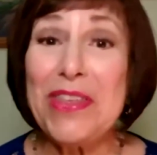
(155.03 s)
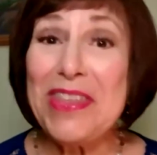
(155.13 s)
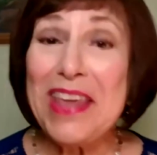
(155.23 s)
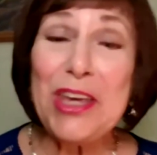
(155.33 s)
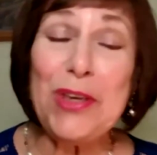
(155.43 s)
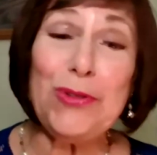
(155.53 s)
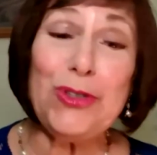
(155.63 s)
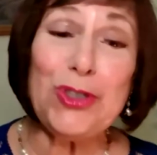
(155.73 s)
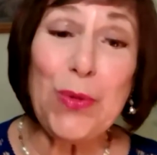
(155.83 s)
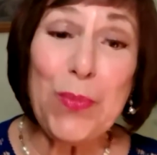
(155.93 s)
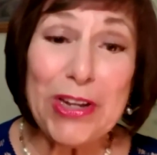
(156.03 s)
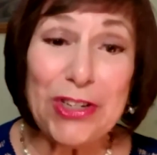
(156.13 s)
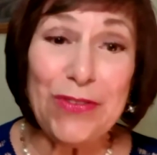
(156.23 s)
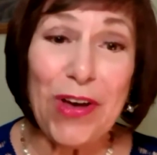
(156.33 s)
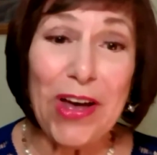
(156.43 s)
Well, thank you so
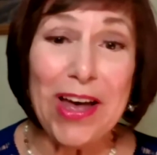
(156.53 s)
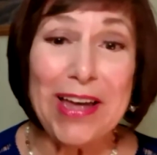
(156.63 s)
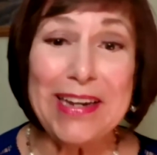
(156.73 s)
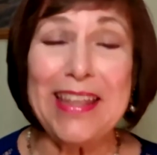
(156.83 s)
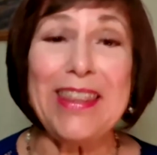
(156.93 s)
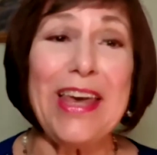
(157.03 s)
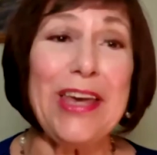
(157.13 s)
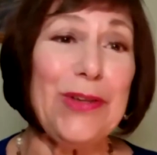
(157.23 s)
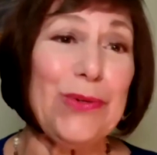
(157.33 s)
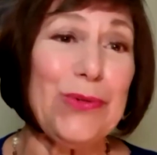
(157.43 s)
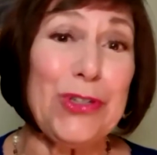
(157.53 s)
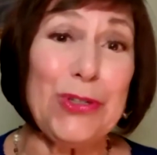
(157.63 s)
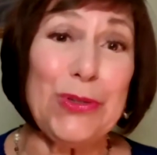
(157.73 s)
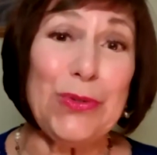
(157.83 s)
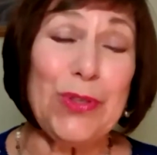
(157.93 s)
much, Yvonne, and thank you
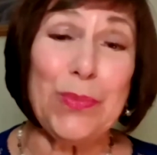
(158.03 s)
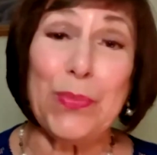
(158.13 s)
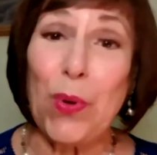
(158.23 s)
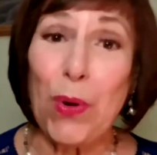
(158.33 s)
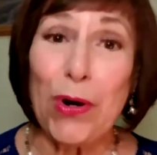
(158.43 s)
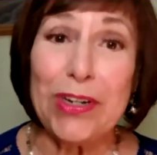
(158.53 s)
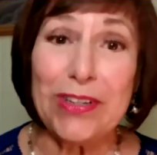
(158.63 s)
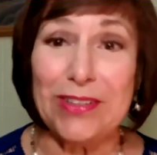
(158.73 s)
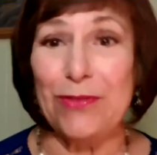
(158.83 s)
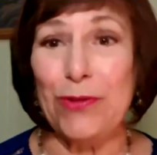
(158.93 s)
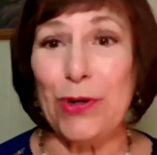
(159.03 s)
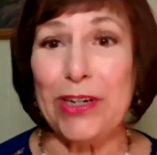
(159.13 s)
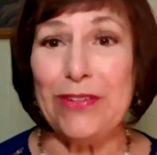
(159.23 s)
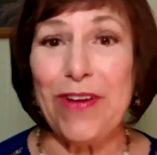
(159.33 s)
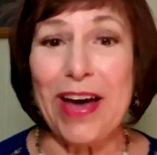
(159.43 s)
to the board
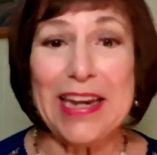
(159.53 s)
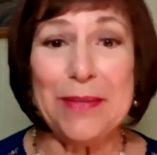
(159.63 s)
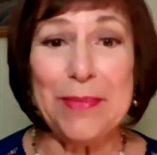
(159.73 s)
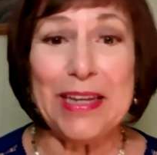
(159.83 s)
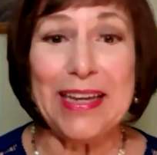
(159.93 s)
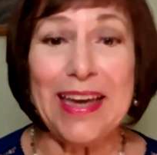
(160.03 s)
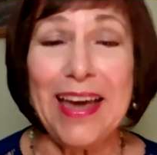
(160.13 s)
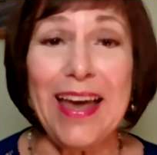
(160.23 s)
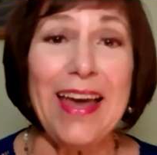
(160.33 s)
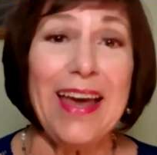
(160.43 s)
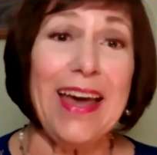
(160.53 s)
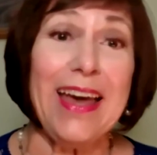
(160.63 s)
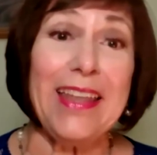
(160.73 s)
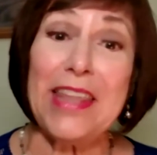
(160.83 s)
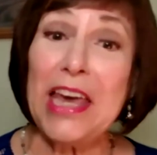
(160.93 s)
for inviting me.
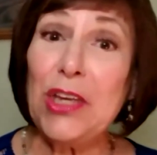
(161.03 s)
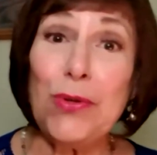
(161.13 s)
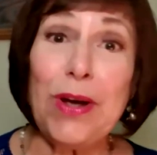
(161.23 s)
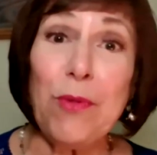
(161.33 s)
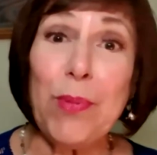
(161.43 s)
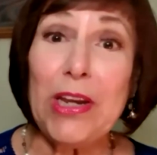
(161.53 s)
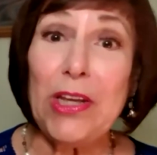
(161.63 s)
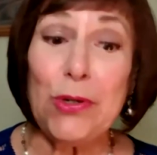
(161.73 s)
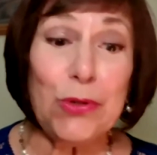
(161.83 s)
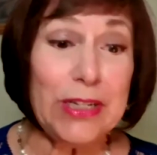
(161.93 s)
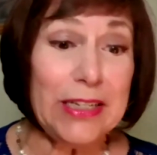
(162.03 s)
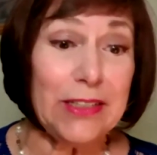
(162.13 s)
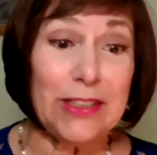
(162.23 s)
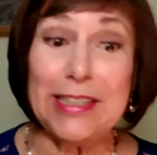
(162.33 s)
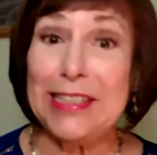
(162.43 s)
And thank you to everybody who
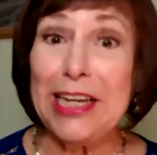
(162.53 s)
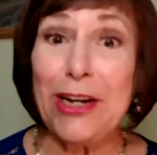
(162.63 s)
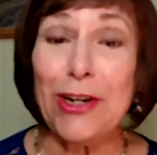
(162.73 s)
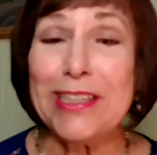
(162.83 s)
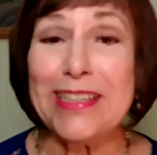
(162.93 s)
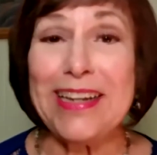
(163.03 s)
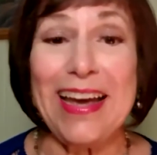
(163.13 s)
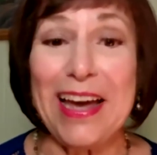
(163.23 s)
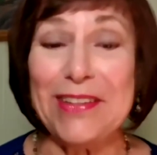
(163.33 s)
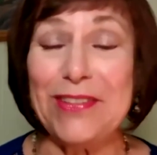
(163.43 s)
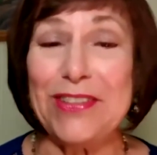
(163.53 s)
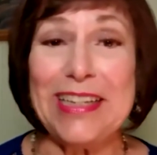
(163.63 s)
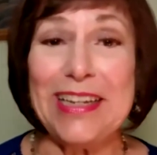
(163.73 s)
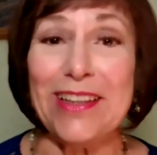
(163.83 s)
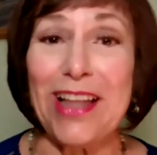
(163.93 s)
is here today. I
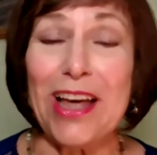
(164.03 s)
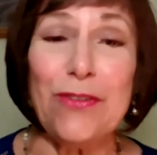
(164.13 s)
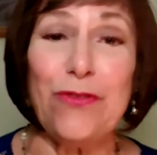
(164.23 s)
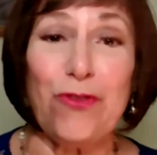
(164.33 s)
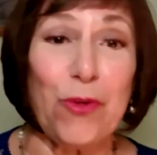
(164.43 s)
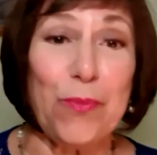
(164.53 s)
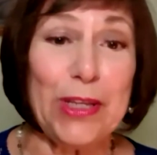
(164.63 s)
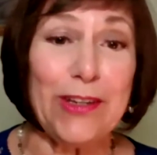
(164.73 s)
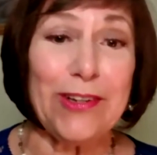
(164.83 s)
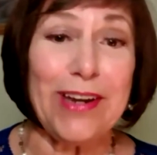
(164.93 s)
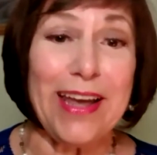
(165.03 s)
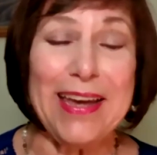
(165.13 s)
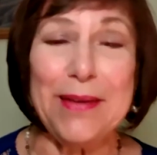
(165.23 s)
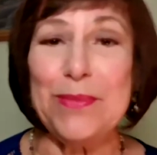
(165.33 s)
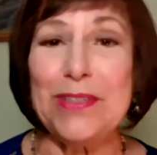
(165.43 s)
see a lot of familiar
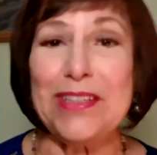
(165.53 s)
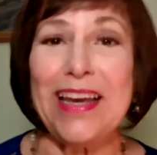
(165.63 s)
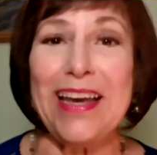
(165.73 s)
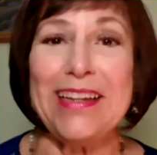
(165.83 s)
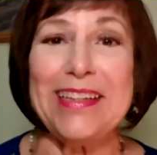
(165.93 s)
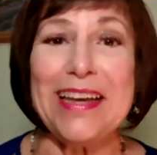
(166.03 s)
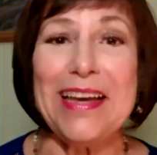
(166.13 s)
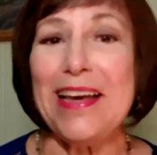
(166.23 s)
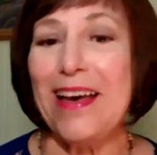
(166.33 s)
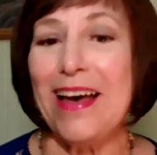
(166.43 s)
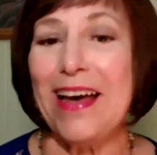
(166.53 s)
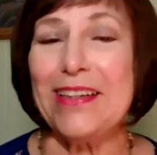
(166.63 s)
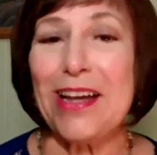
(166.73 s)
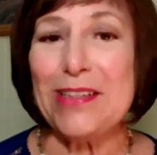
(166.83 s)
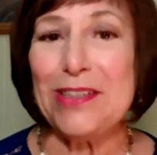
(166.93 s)
names, and
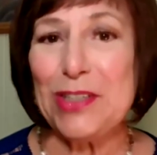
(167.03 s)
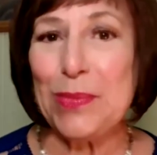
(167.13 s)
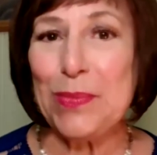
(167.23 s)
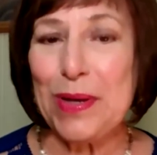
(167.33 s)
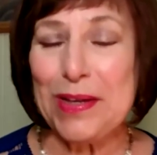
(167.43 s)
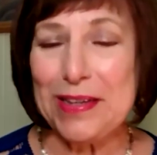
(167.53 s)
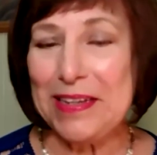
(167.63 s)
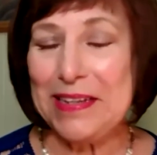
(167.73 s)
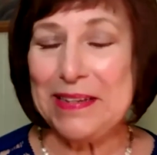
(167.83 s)
I'd gotten some